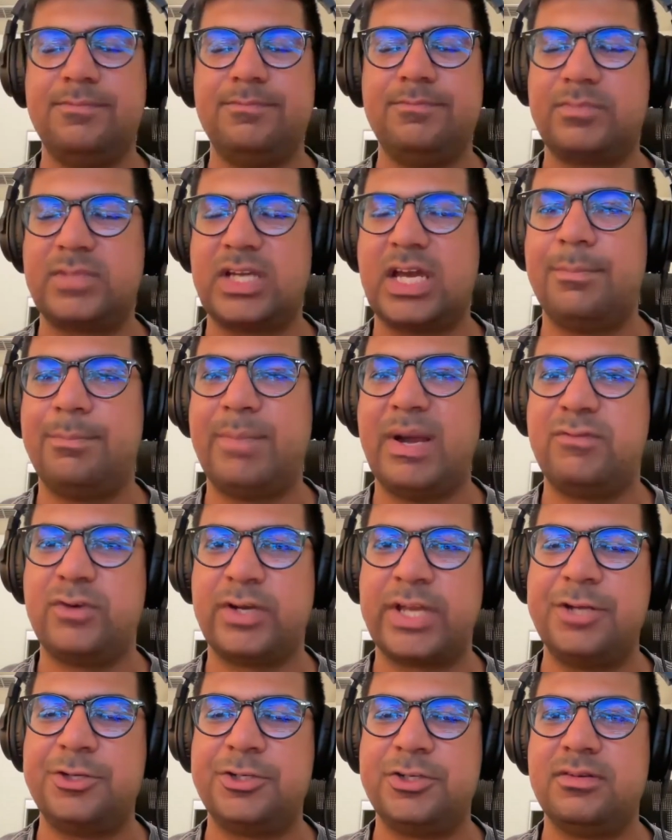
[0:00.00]
a kind of
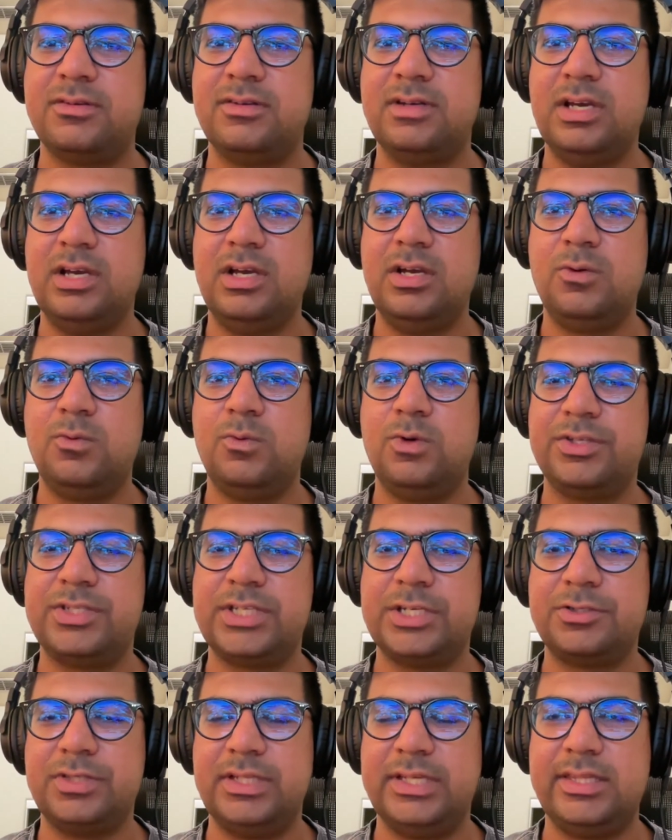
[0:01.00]
bifurcation where
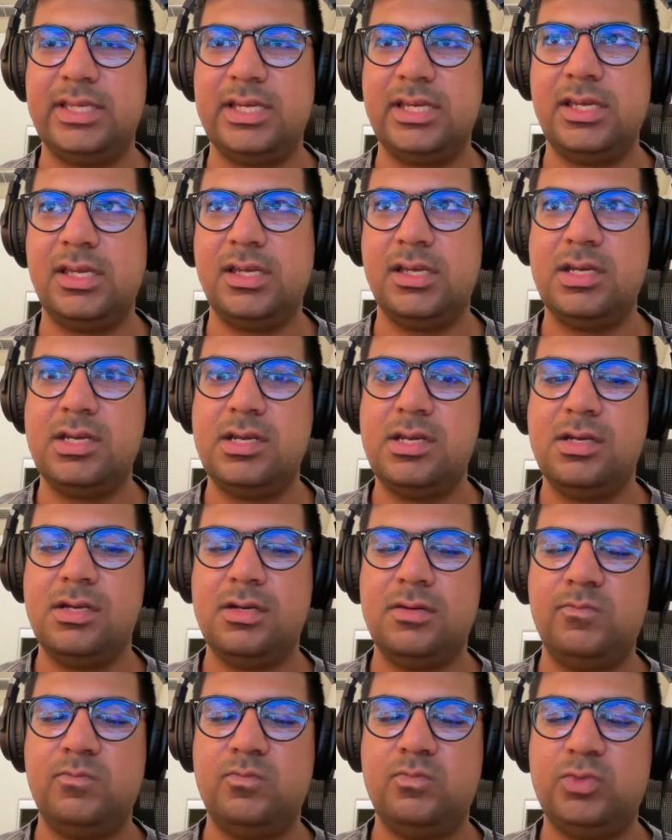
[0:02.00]
essentially the
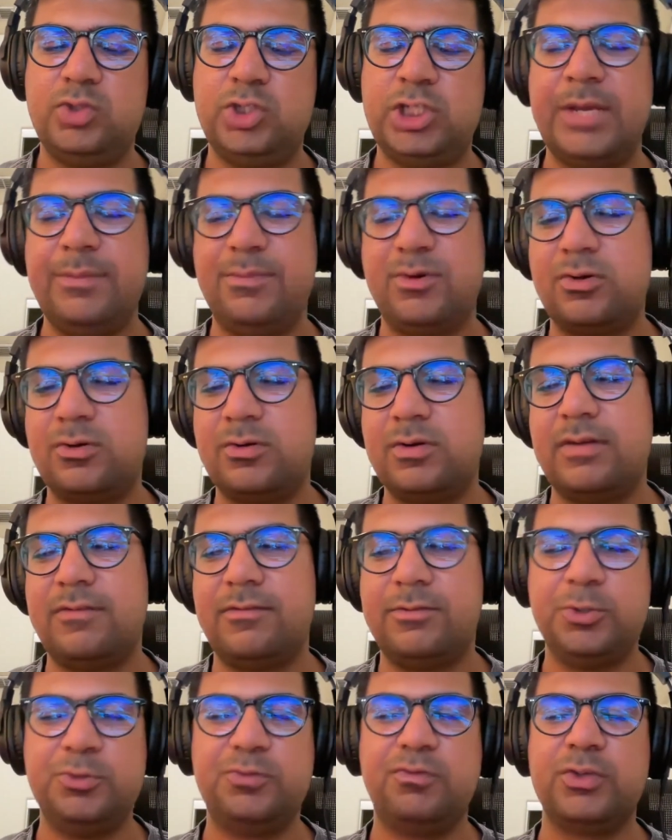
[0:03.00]
Chamber
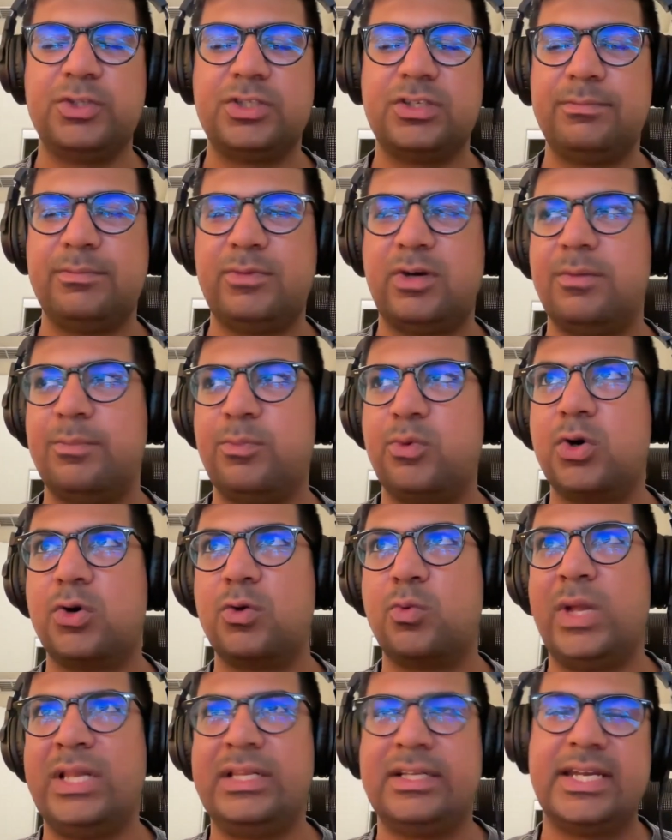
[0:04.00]
and Choose Folsom are
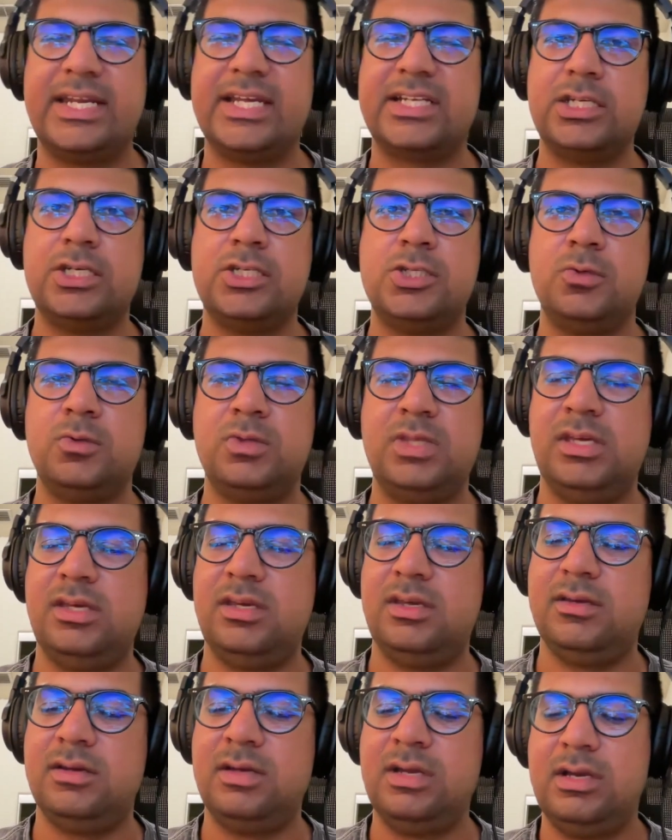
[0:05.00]
more well connected to
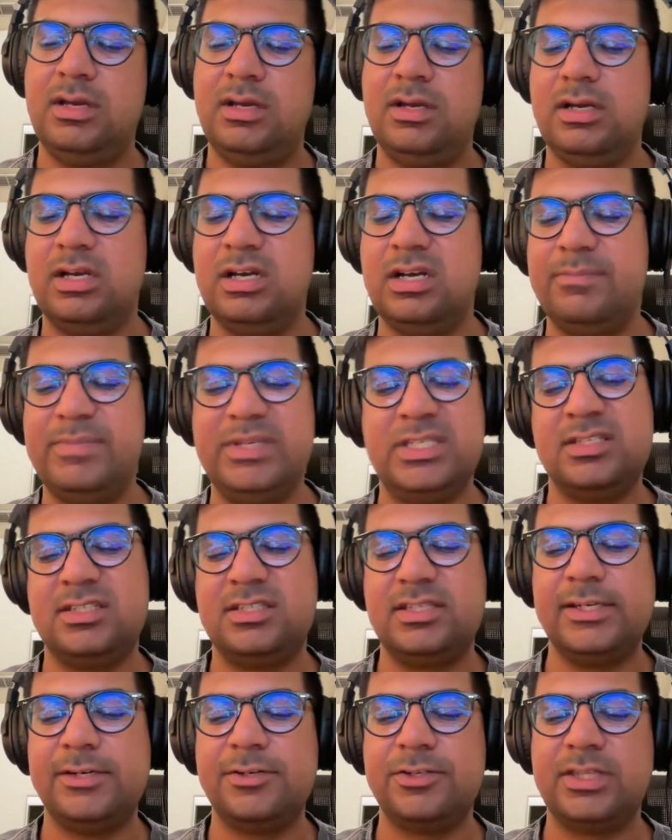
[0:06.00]
the
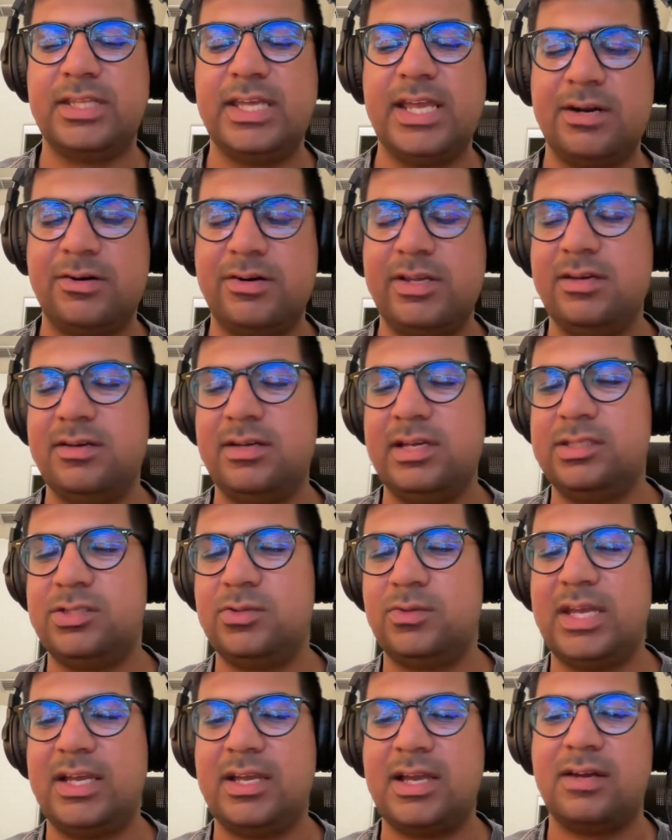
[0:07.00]
business leaders in the area, and
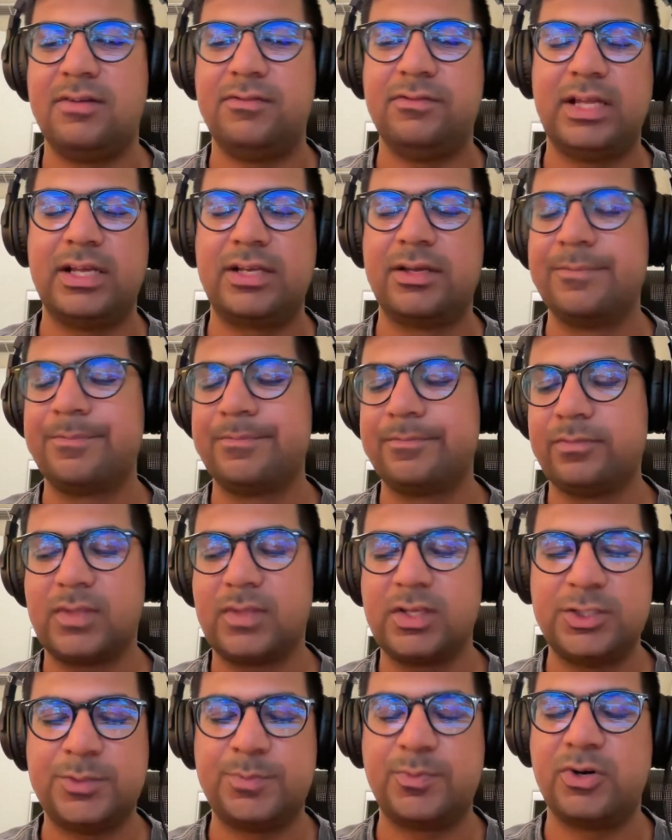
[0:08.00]
so they kind of like
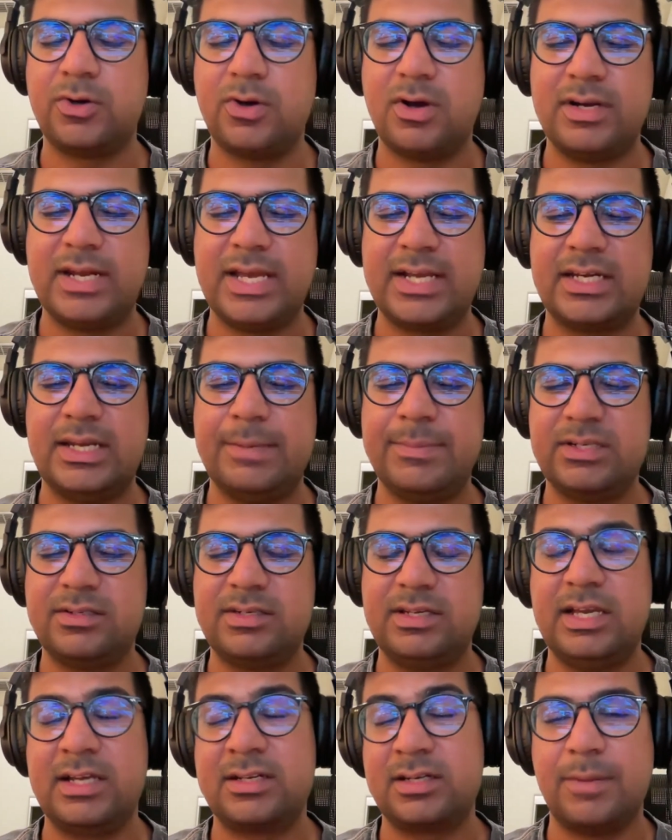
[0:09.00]
spur on
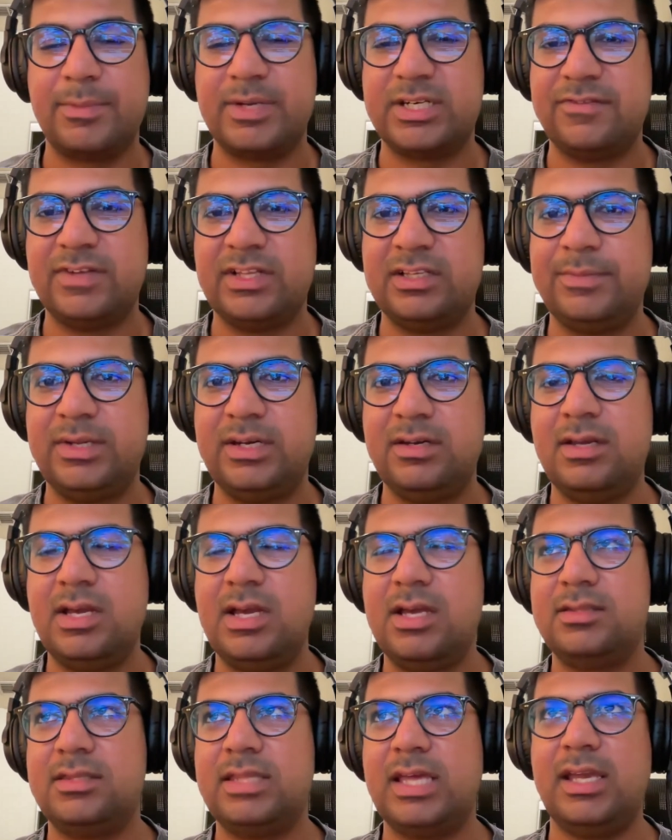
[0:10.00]
economic development.
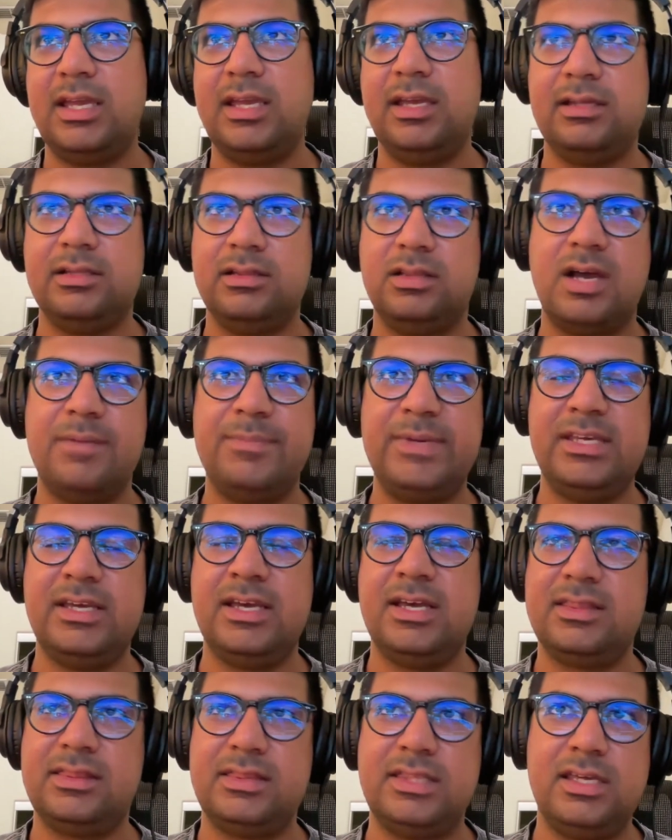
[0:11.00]
They
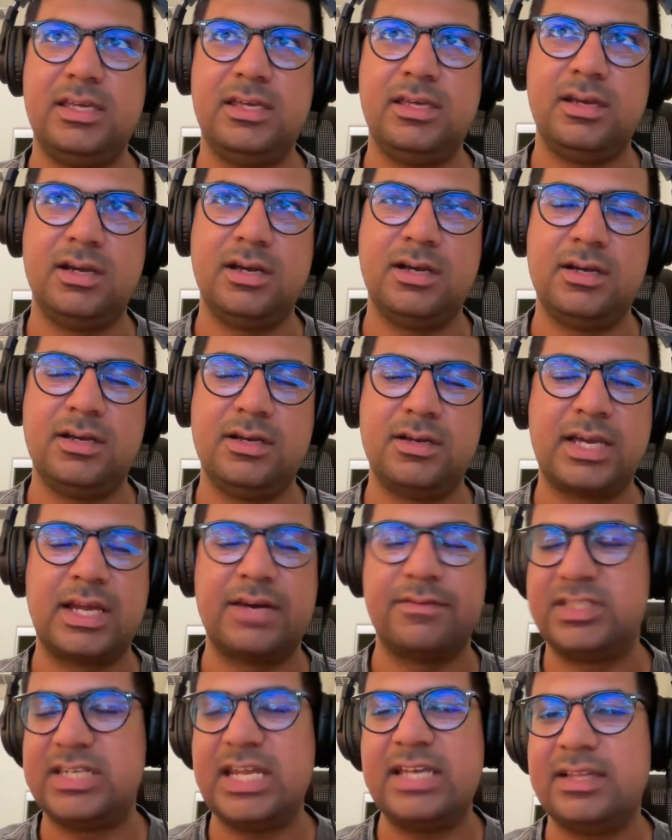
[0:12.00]
lobby at the
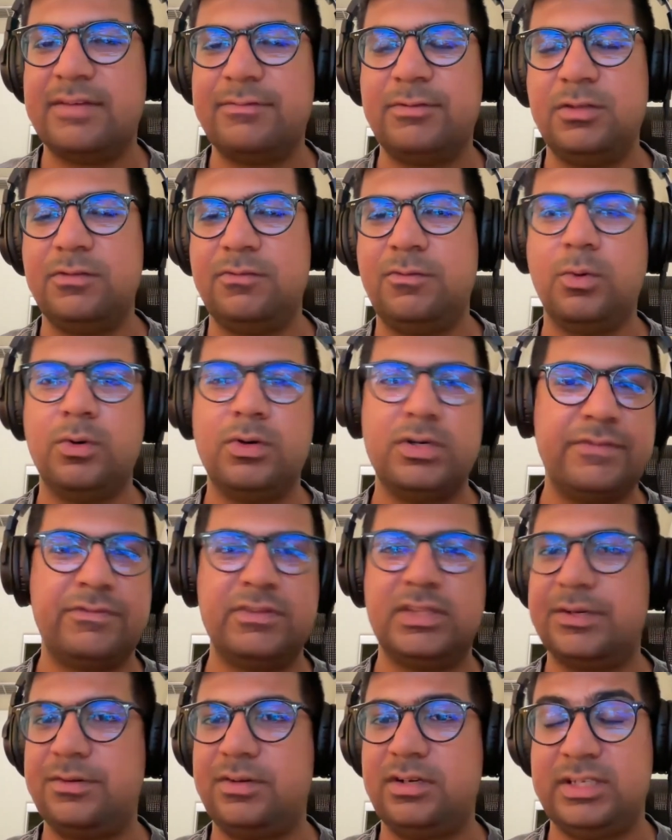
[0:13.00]
kind of state level for
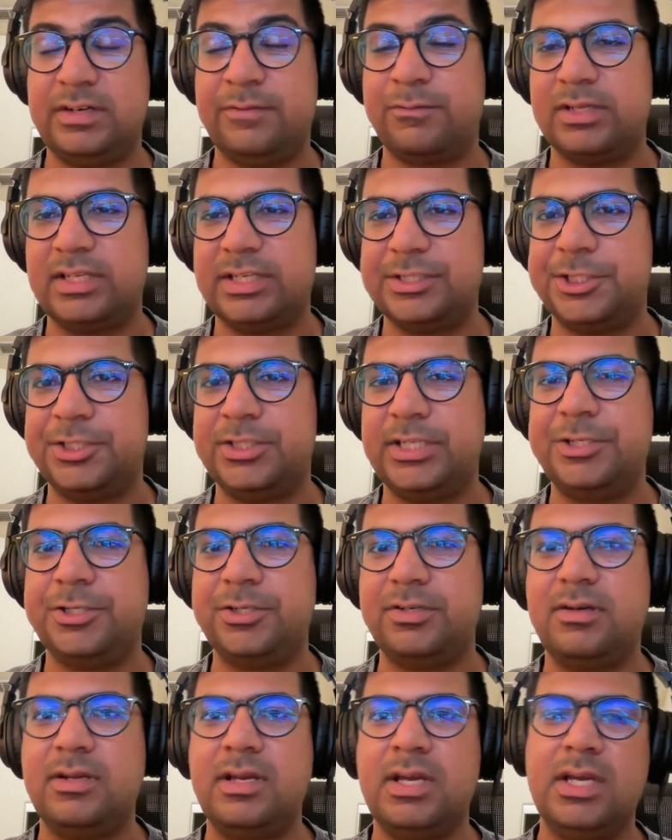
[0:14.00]
different
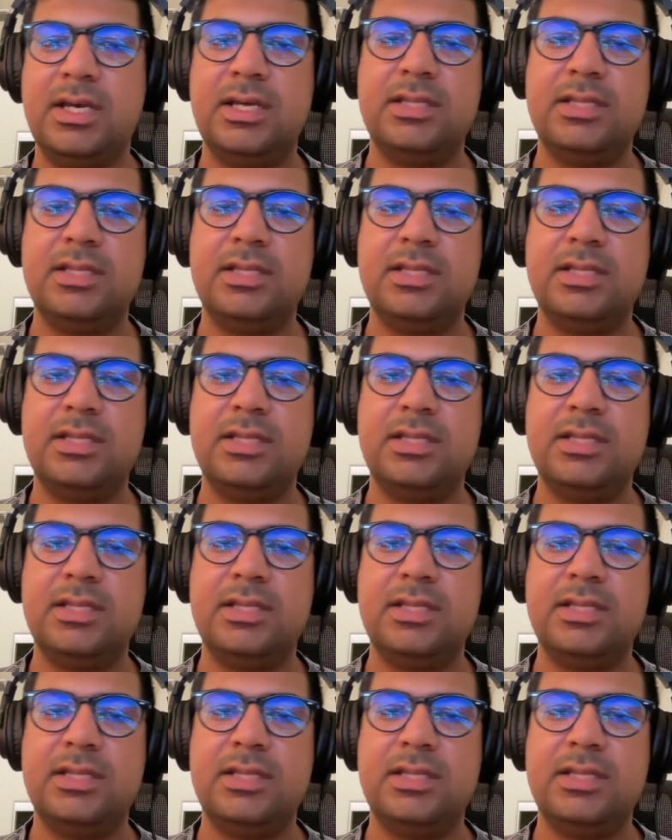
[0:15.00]
legislation.